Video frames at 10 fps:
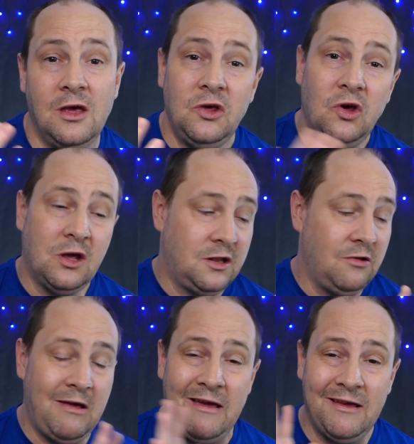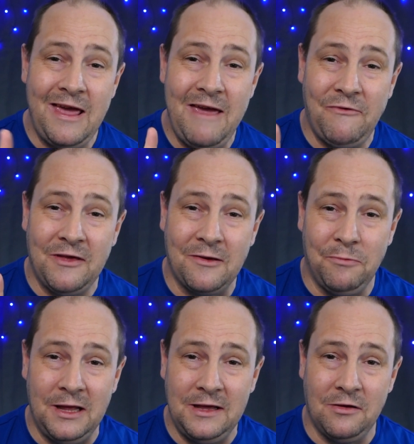You can do everything
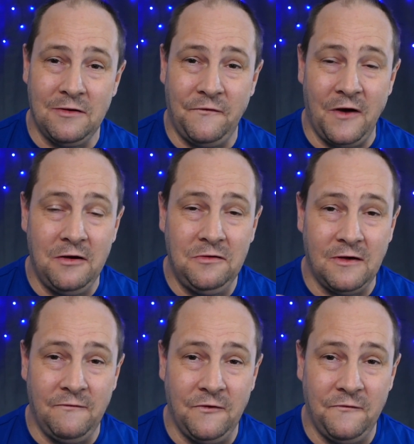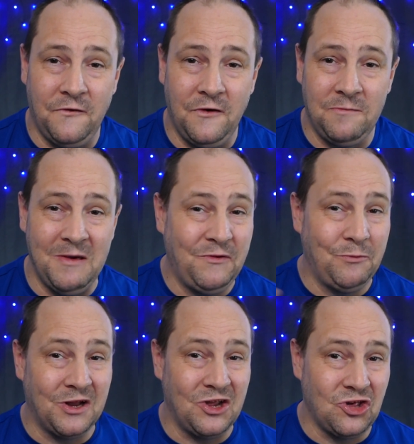completely on the phone. So for the first method,
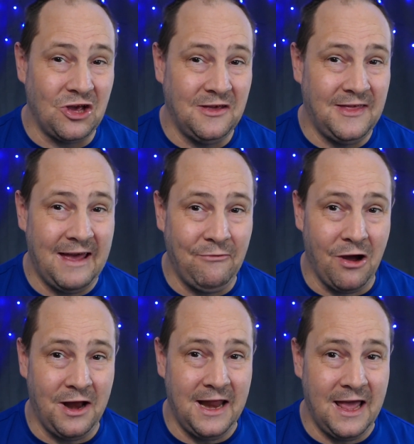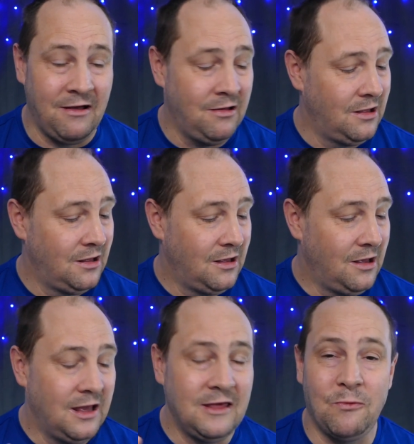we're gonna show you that right now,
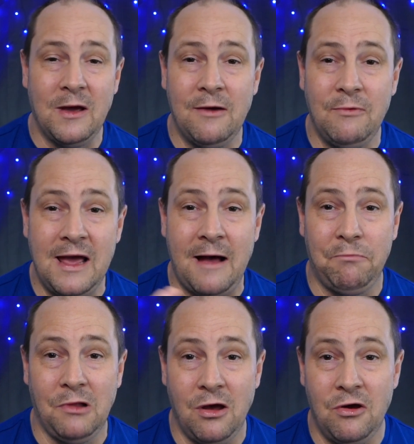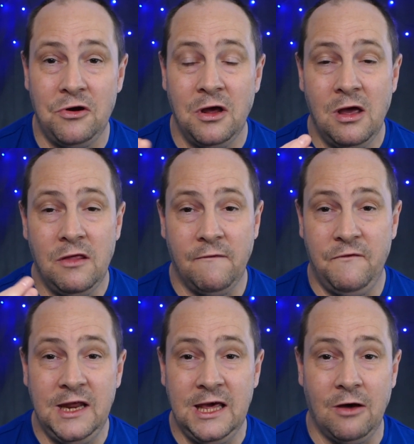is where we upload the
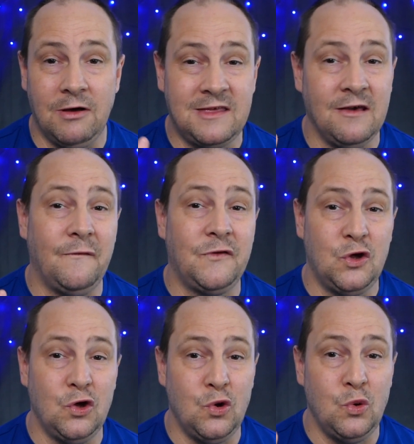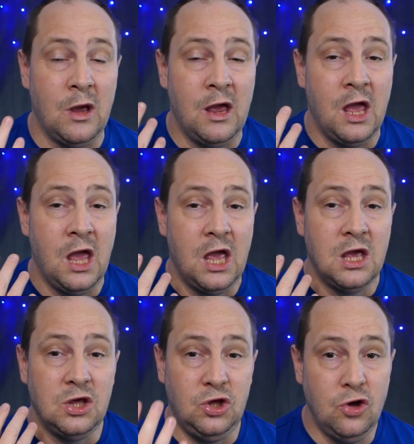video itself to
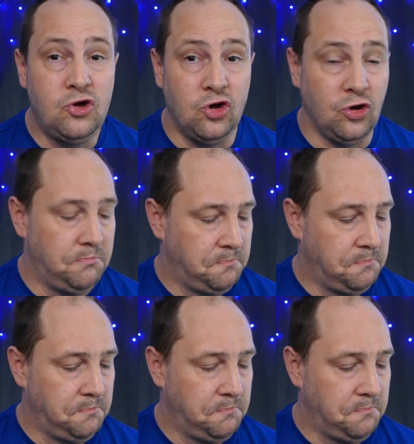YouTube.